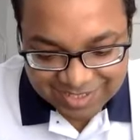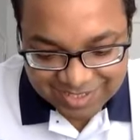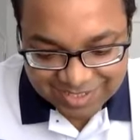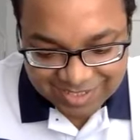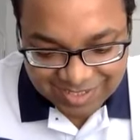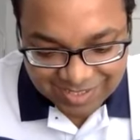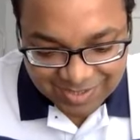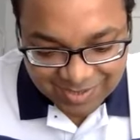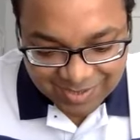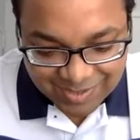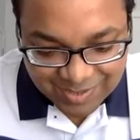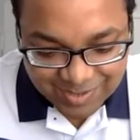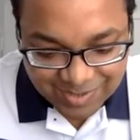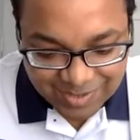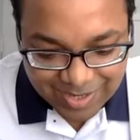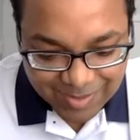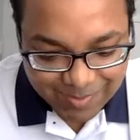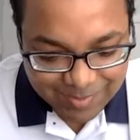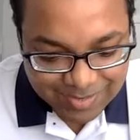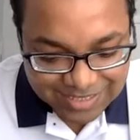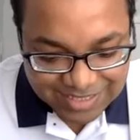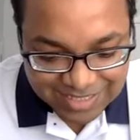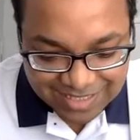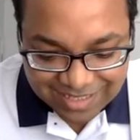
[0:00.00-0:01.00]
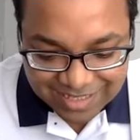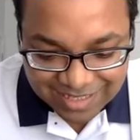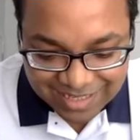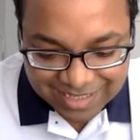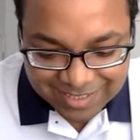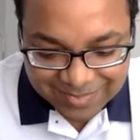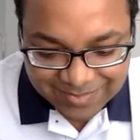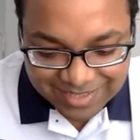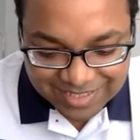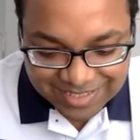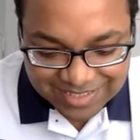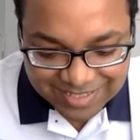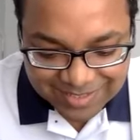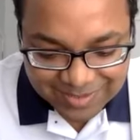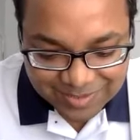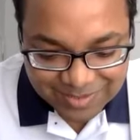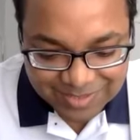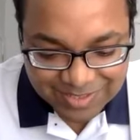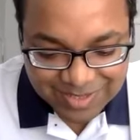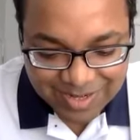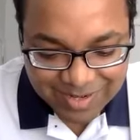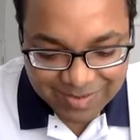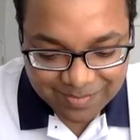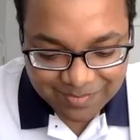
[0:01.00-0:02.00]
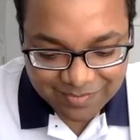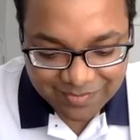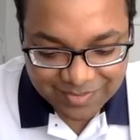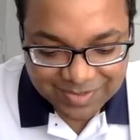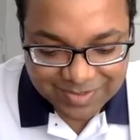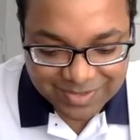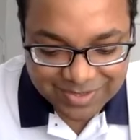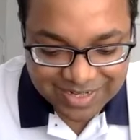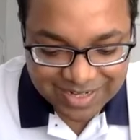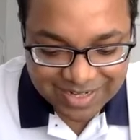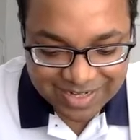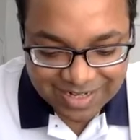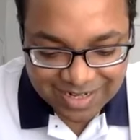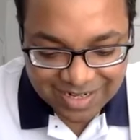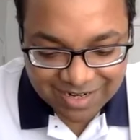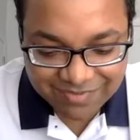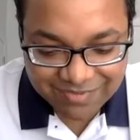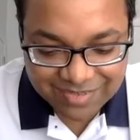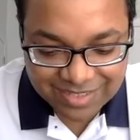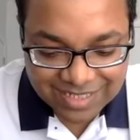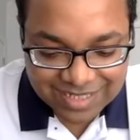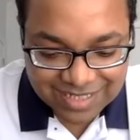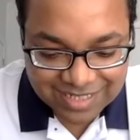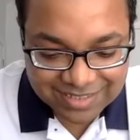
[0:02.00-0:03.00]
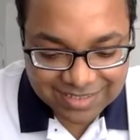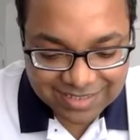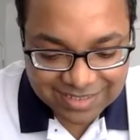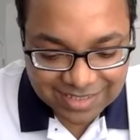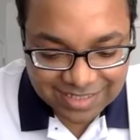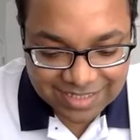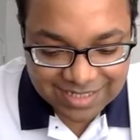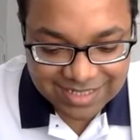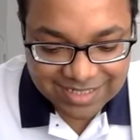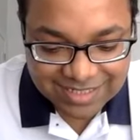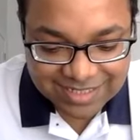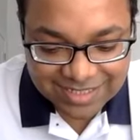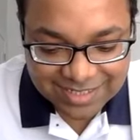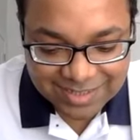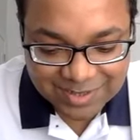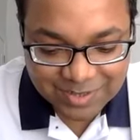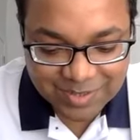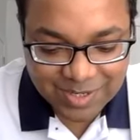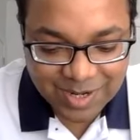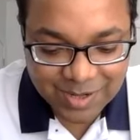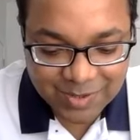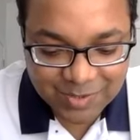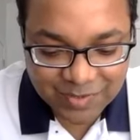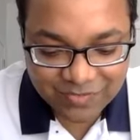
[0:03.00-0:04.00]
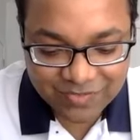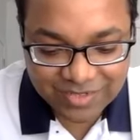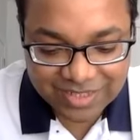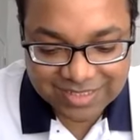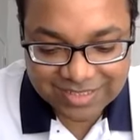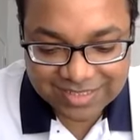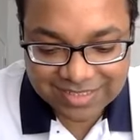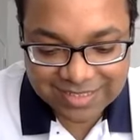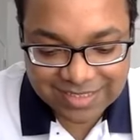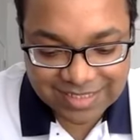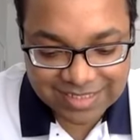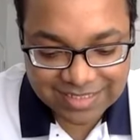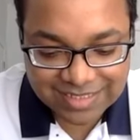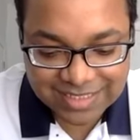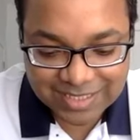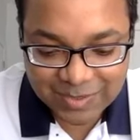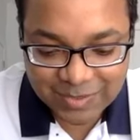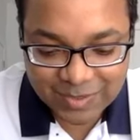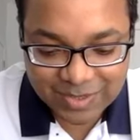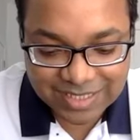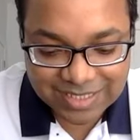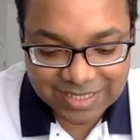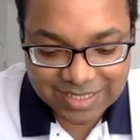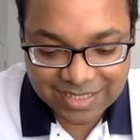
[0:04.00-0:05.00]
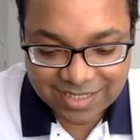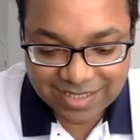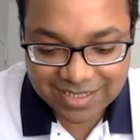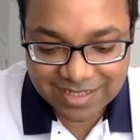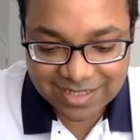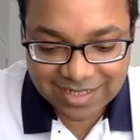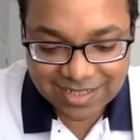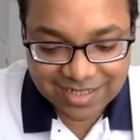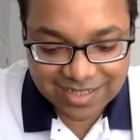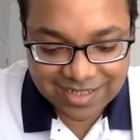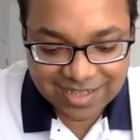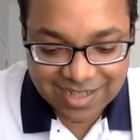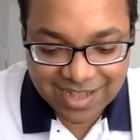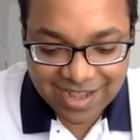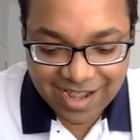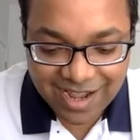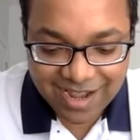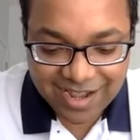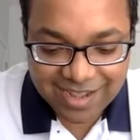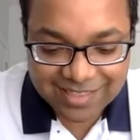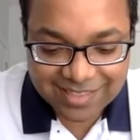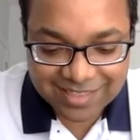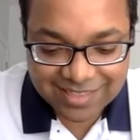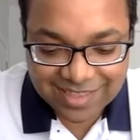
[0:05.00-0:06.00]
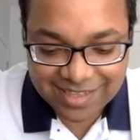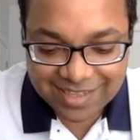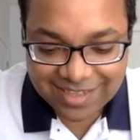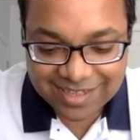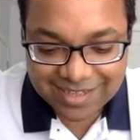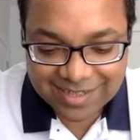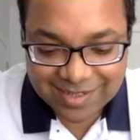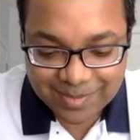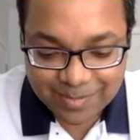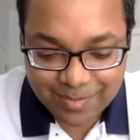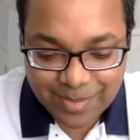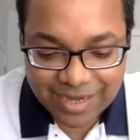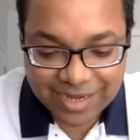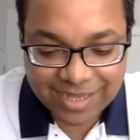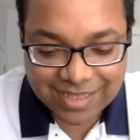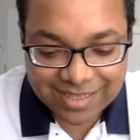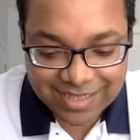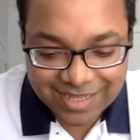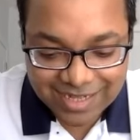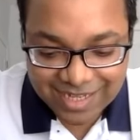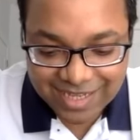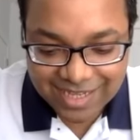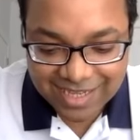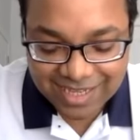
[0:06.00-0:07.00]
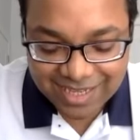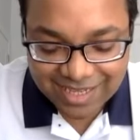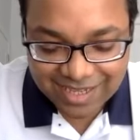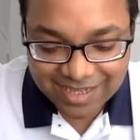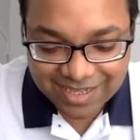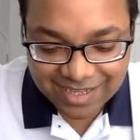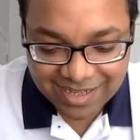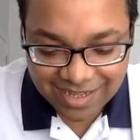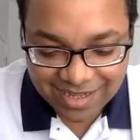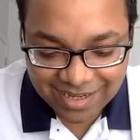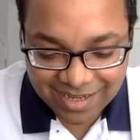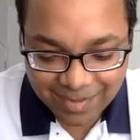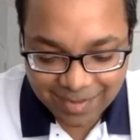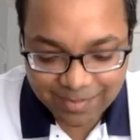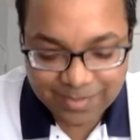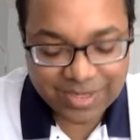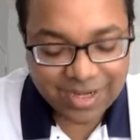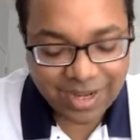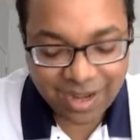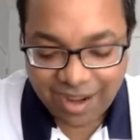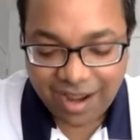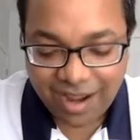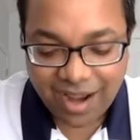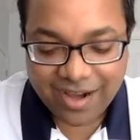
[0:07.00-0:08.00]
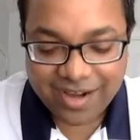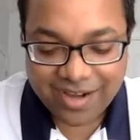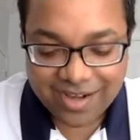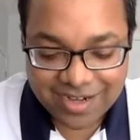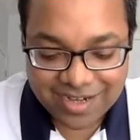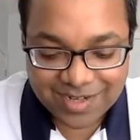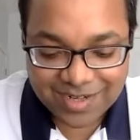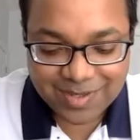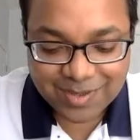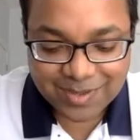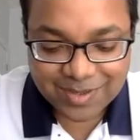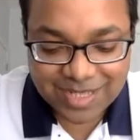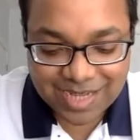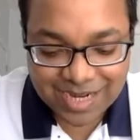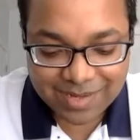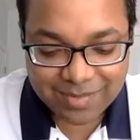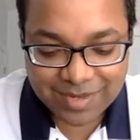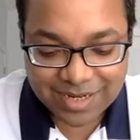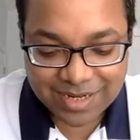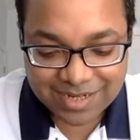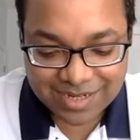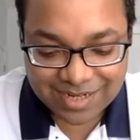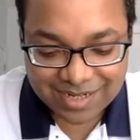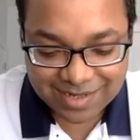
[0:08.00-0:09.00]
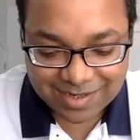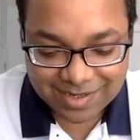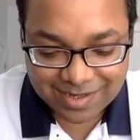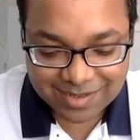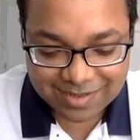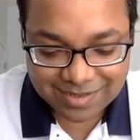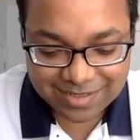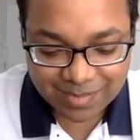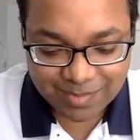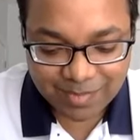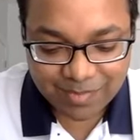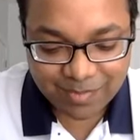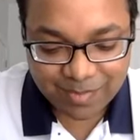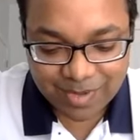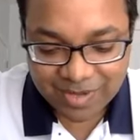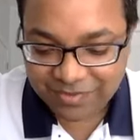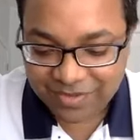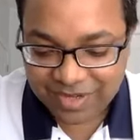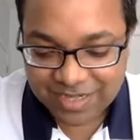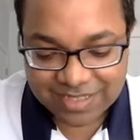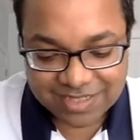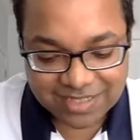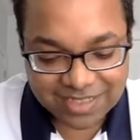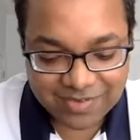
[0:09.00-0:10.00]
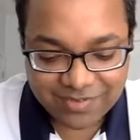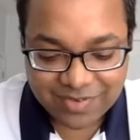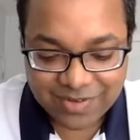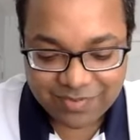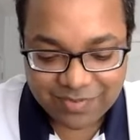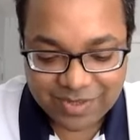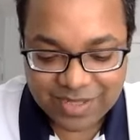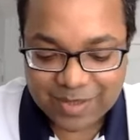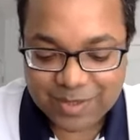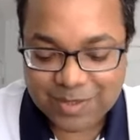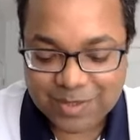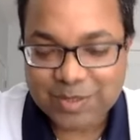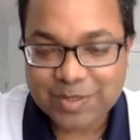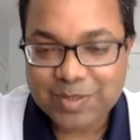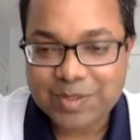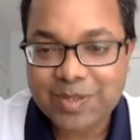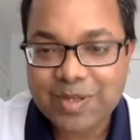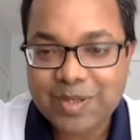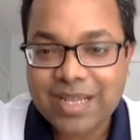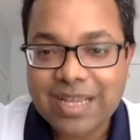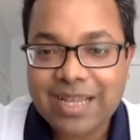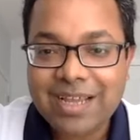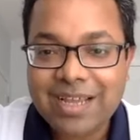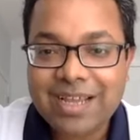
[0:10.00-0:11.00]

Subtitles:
So, embassy encouraged PhD students to come for Sri Lanka after their studies. So, how to face this situation? I think back in the day, I mean, I didn't do that, but some of my friends, even we used to